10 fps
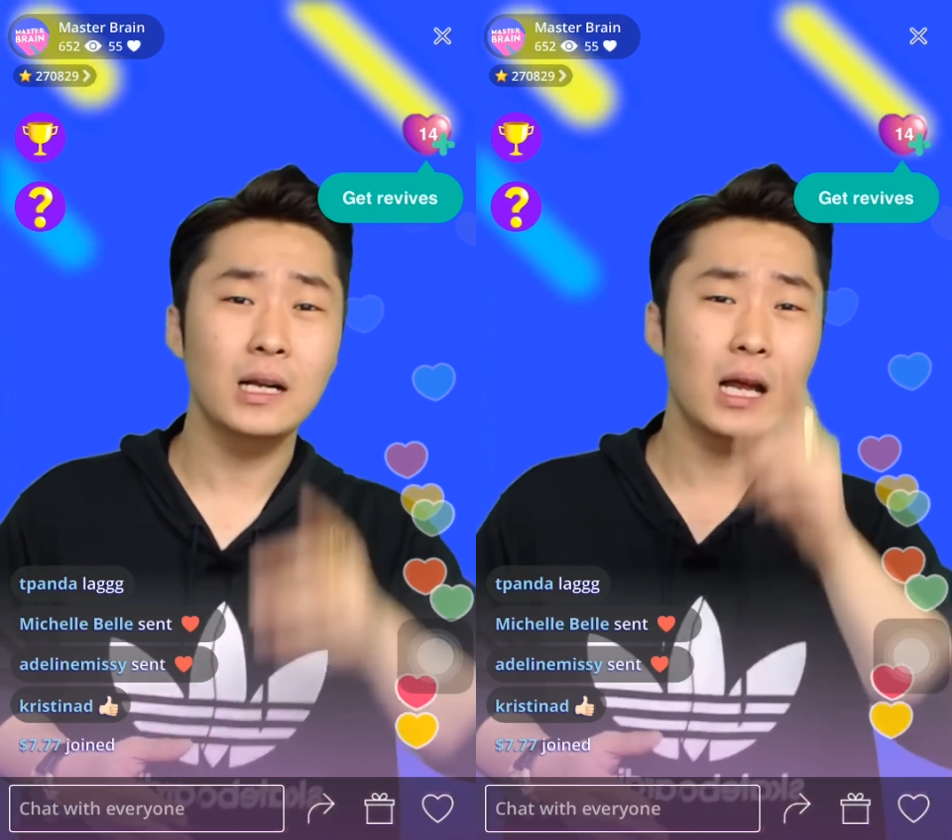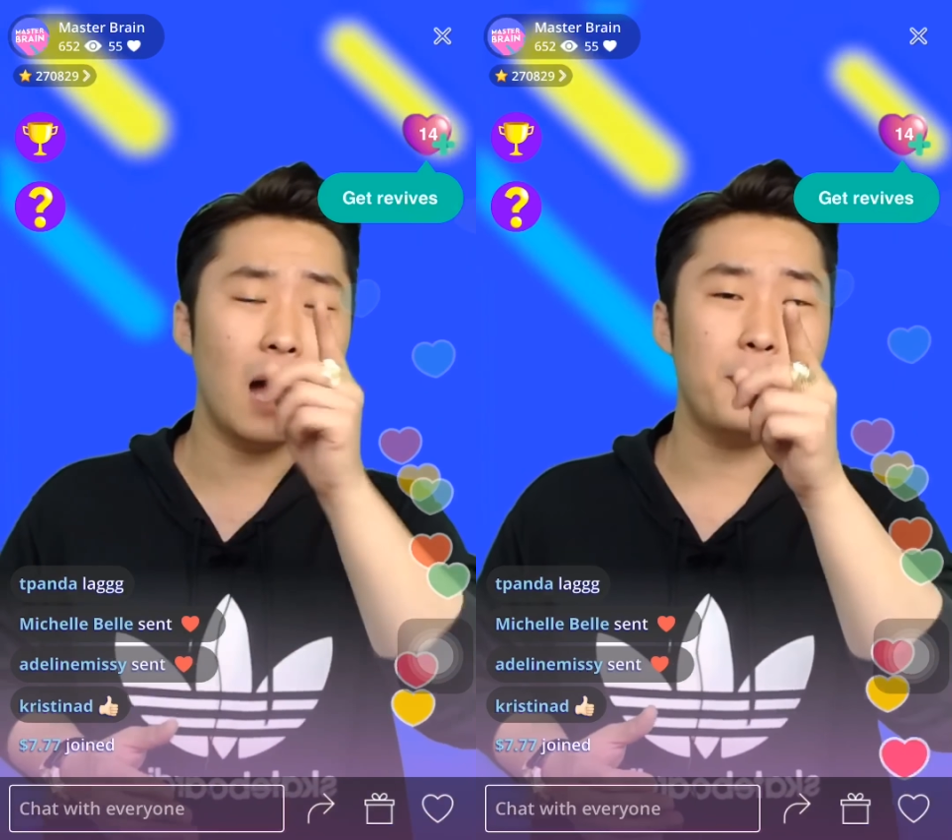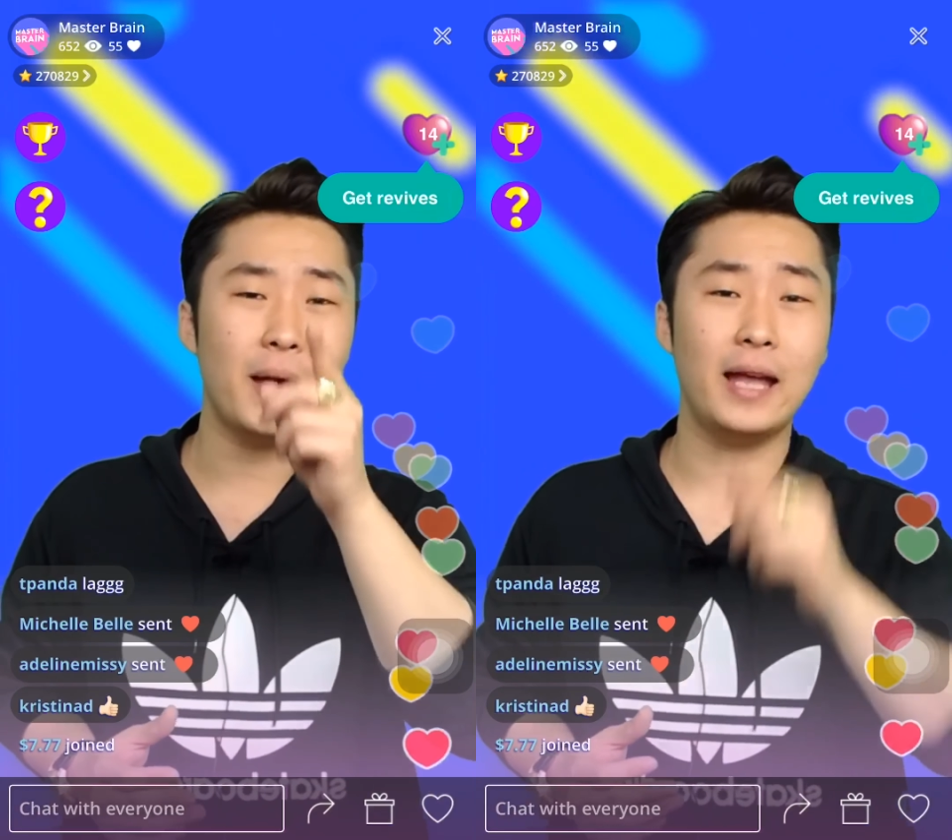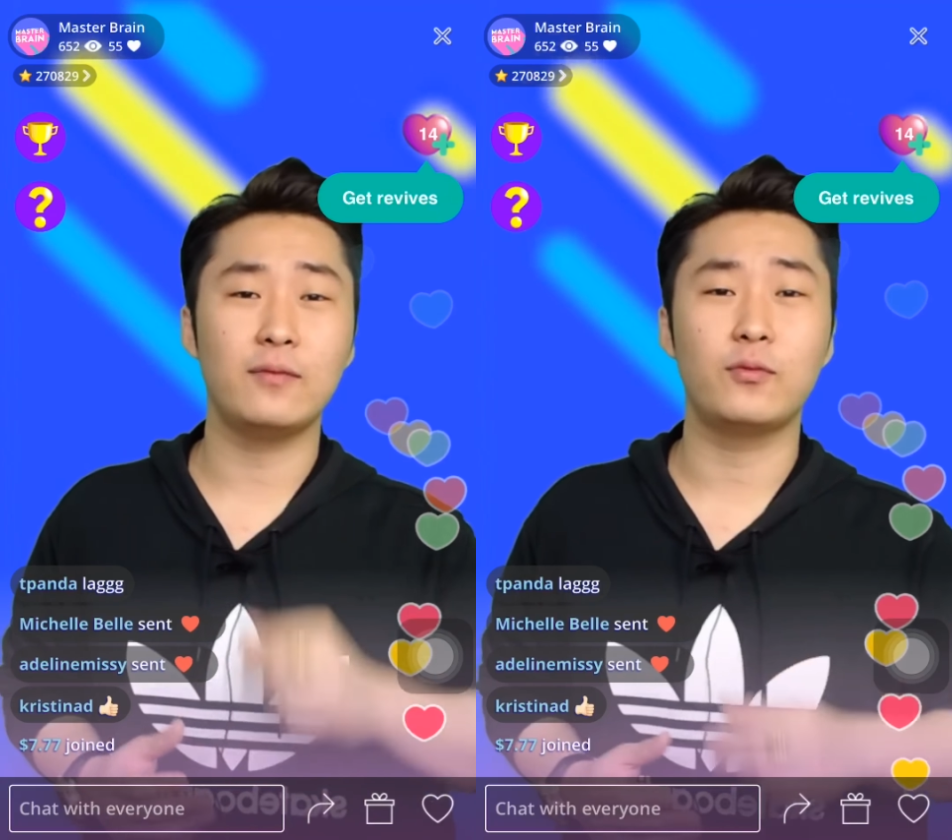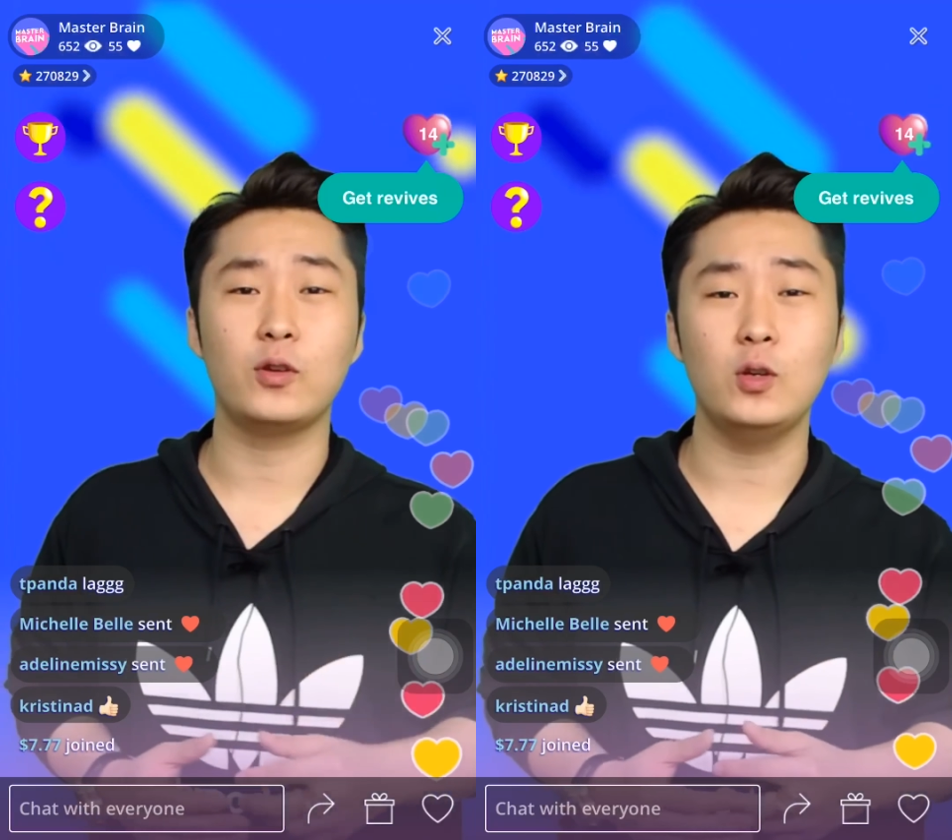upper
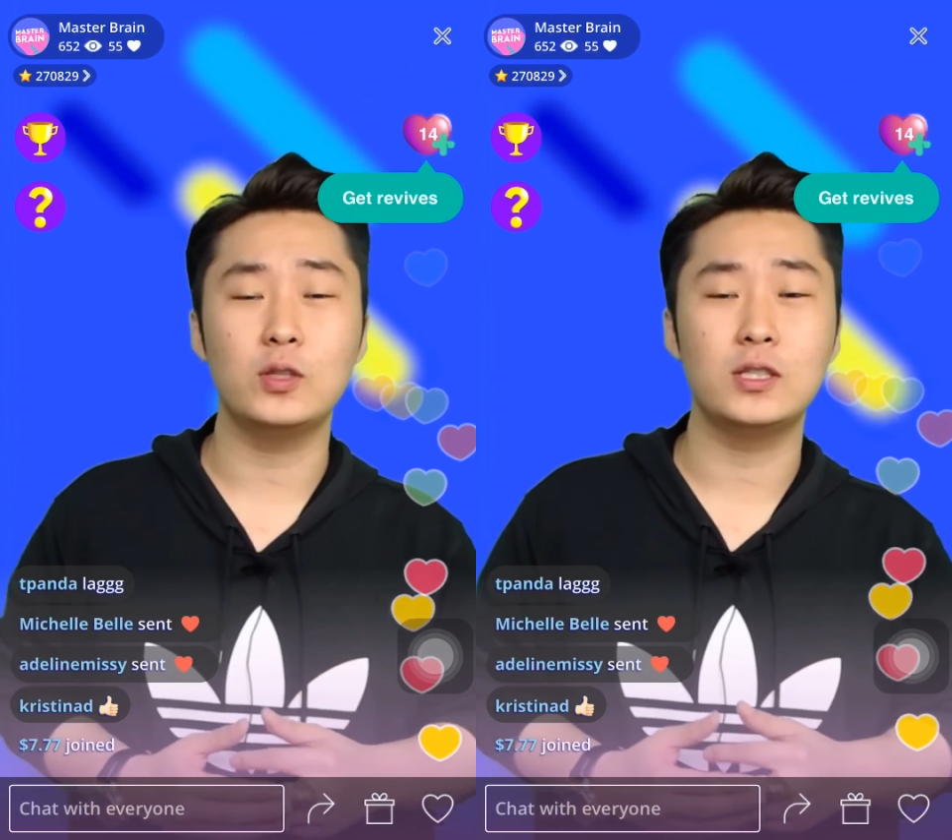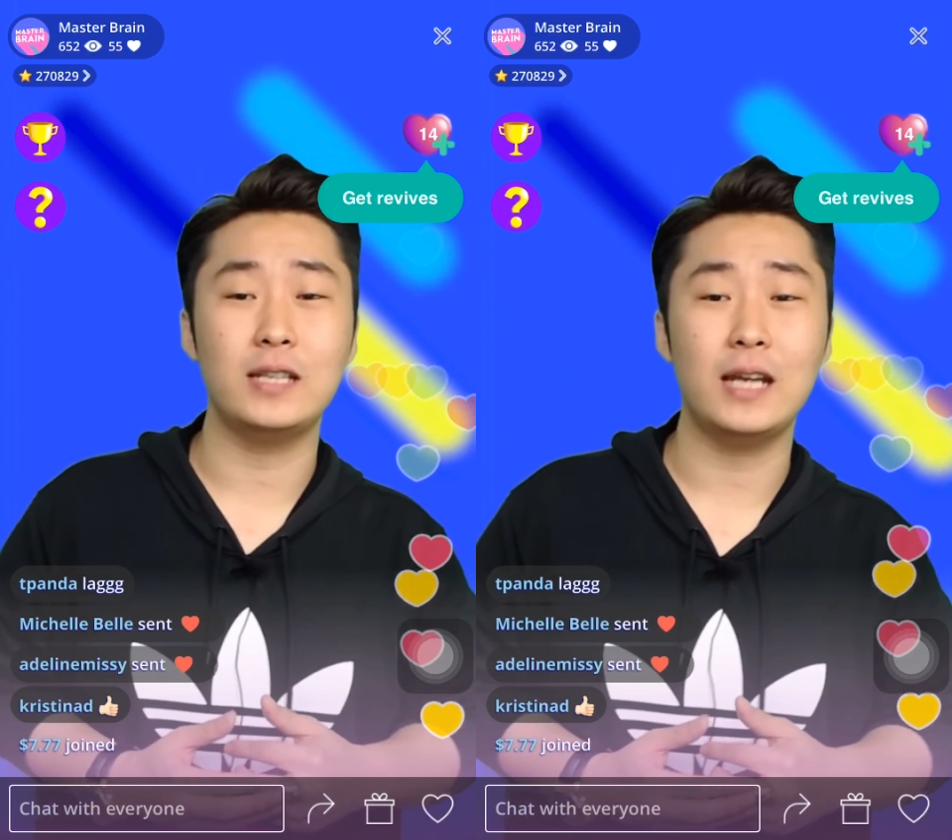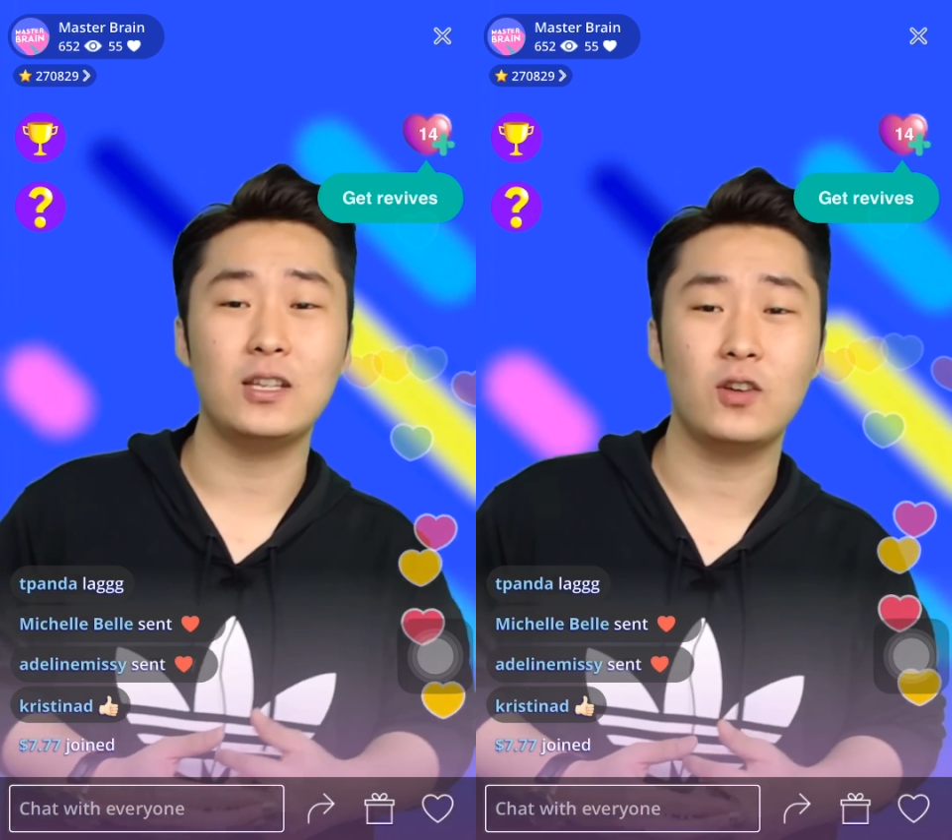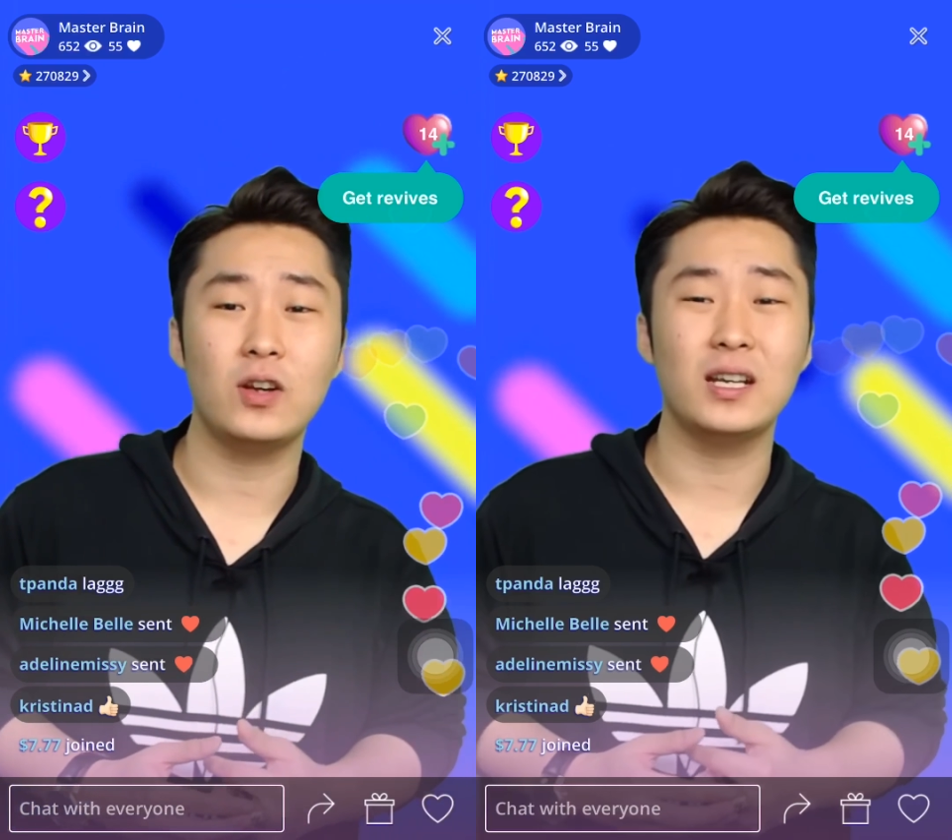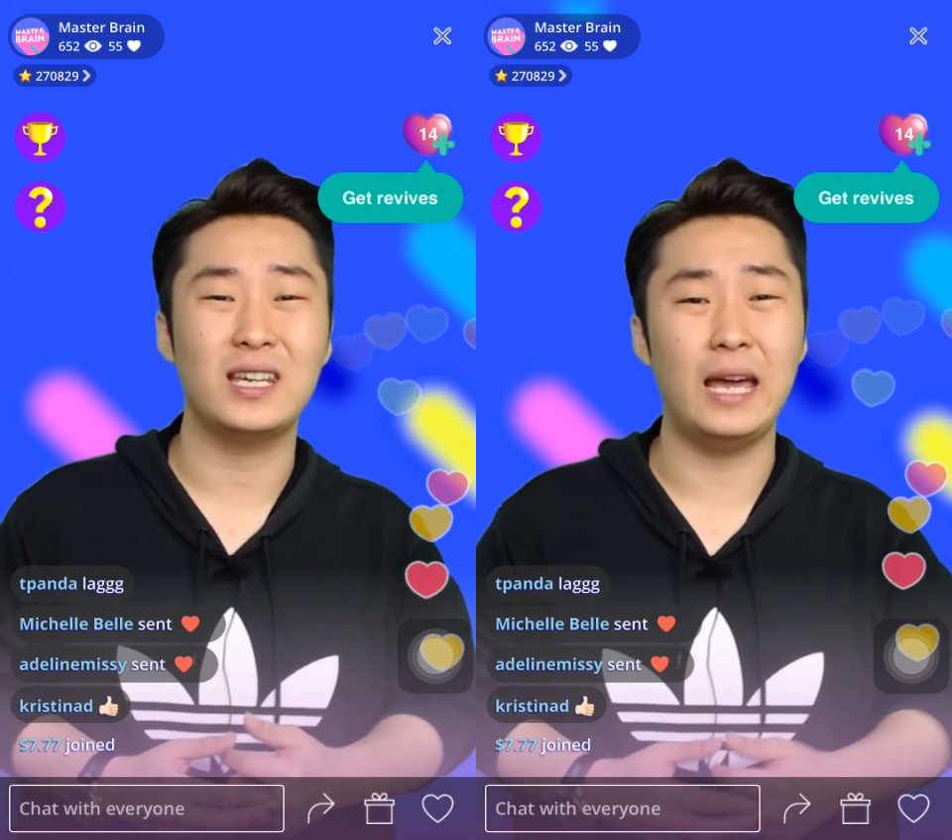hand for you today during
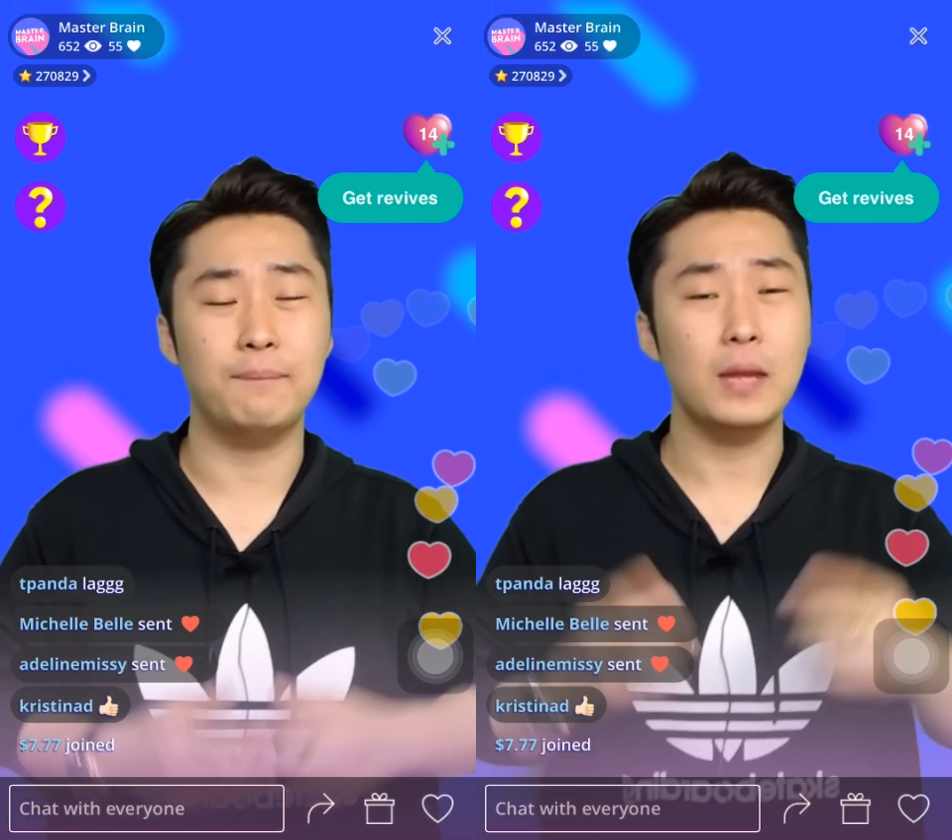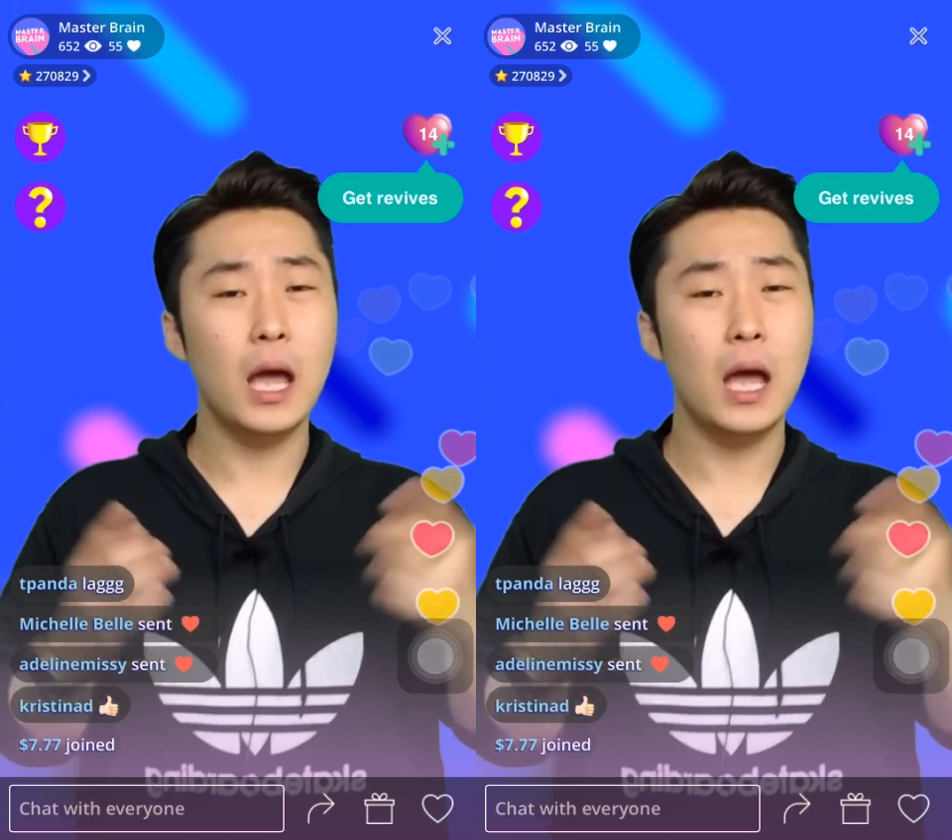the game.